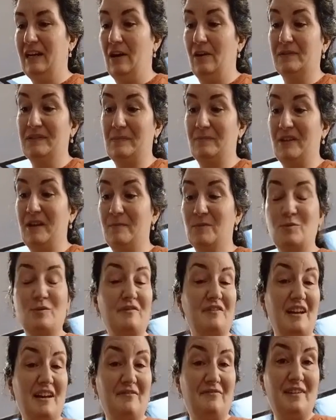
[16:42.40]
Sometimes we've
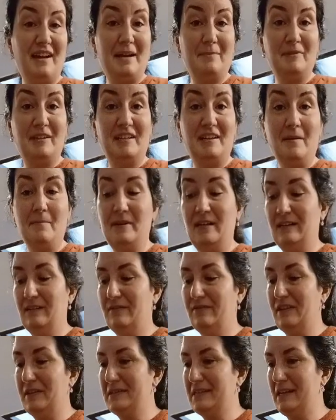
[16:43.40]
got family coming in to
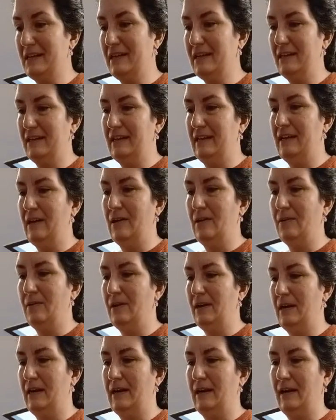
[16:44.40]
visit,
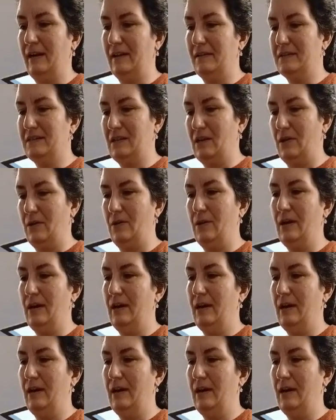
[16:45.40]
so